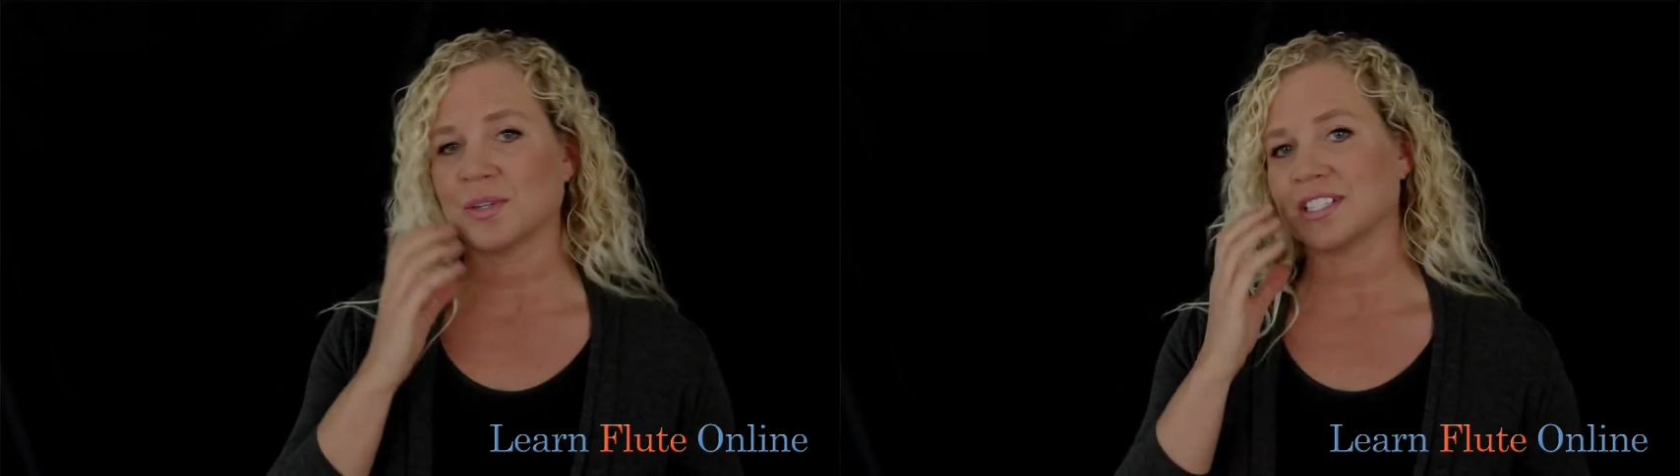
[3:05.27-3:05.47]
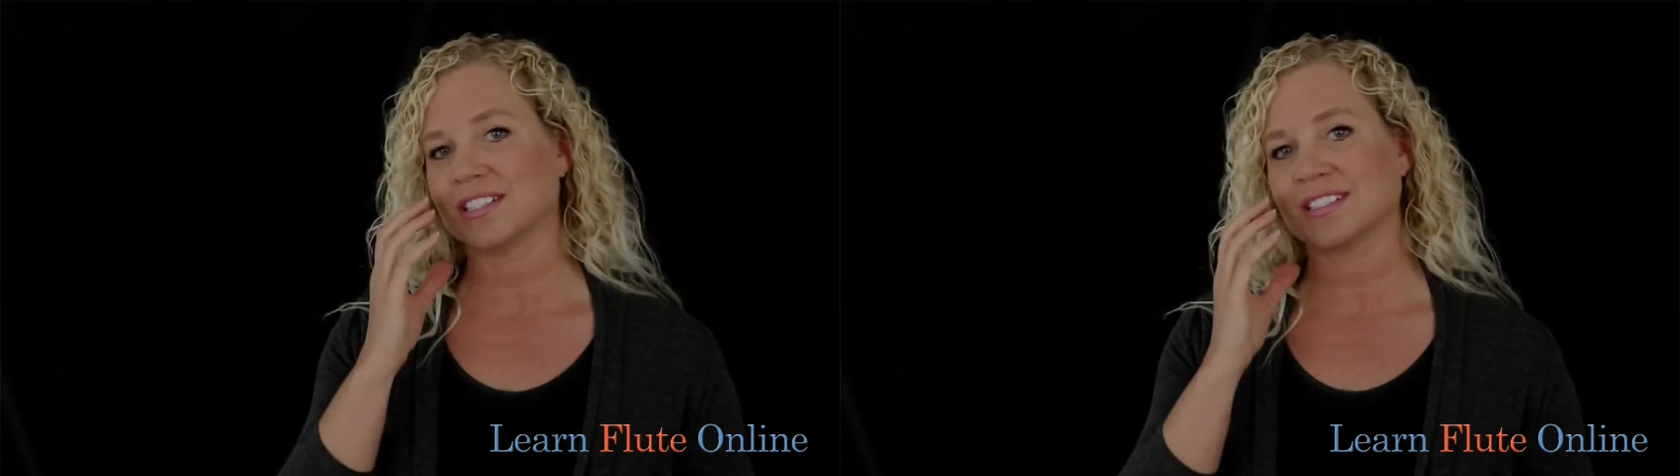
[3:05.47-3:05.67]

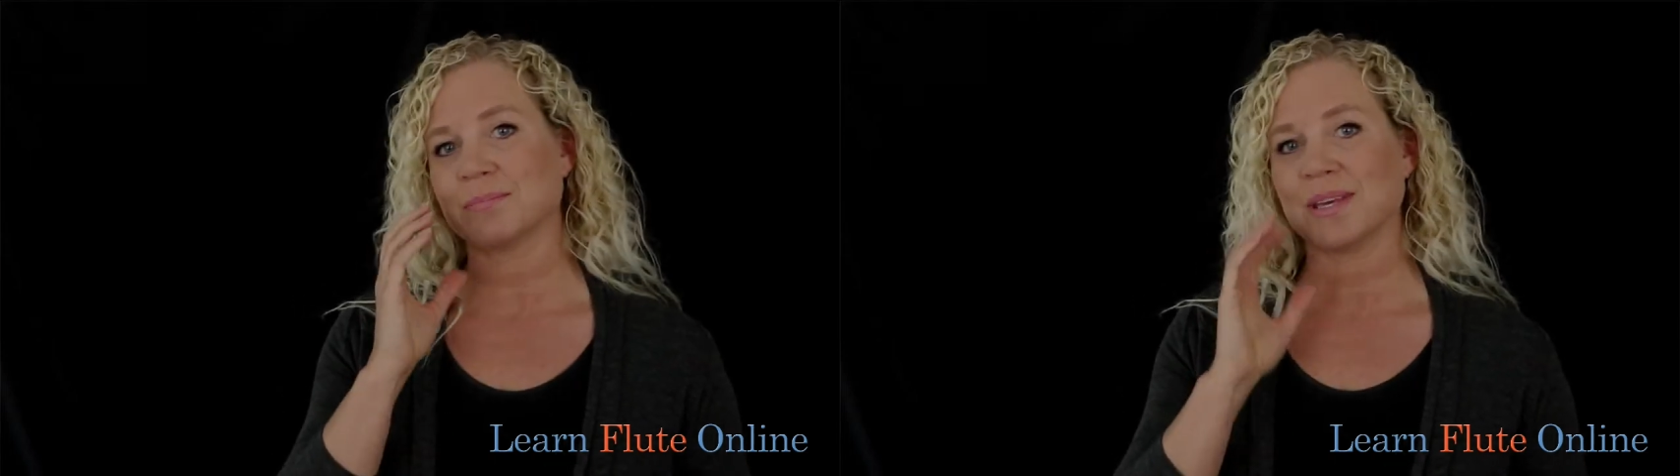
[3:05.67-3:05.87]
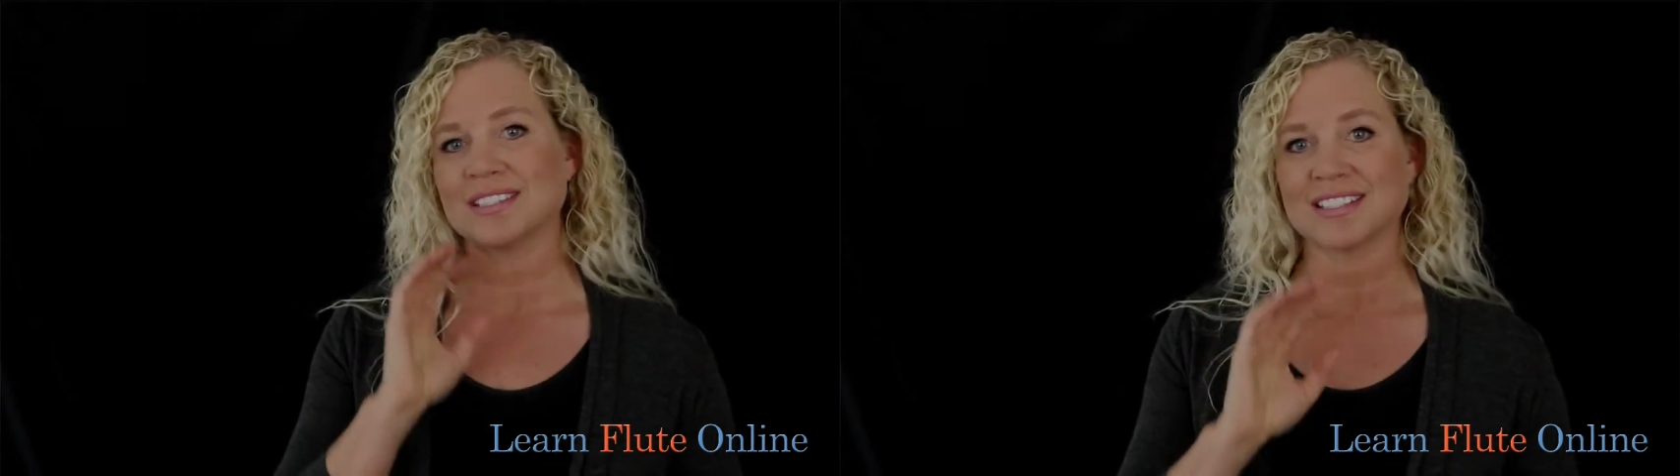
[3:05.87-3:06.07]
which is
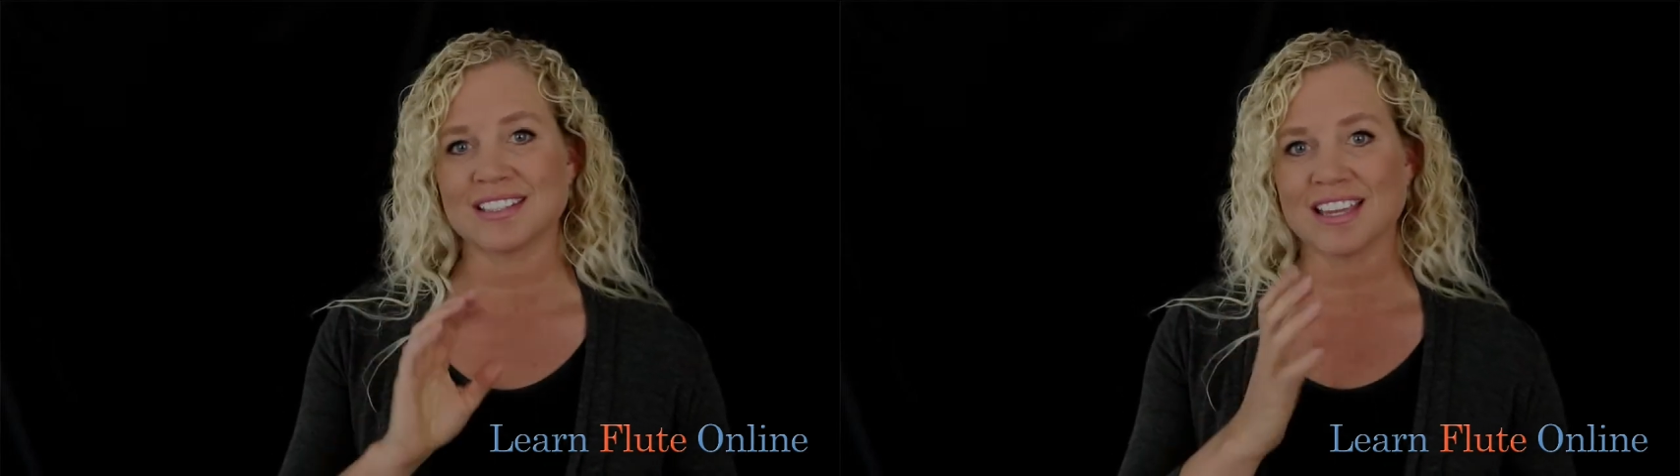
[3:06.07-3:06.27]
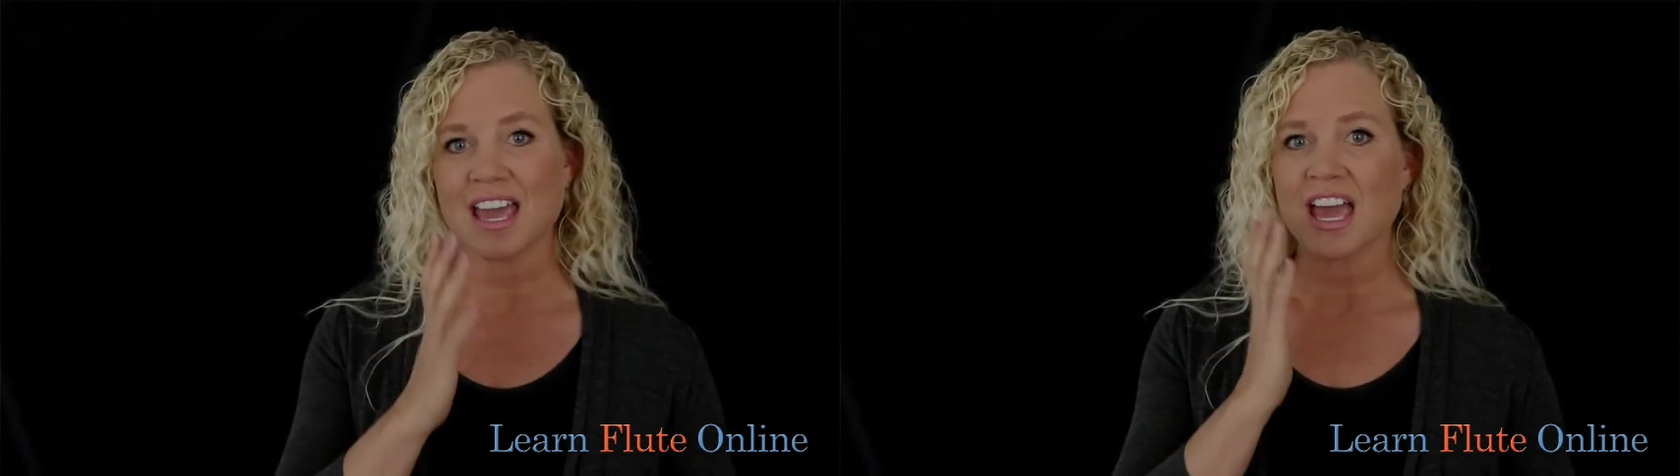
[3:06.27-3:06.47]
basically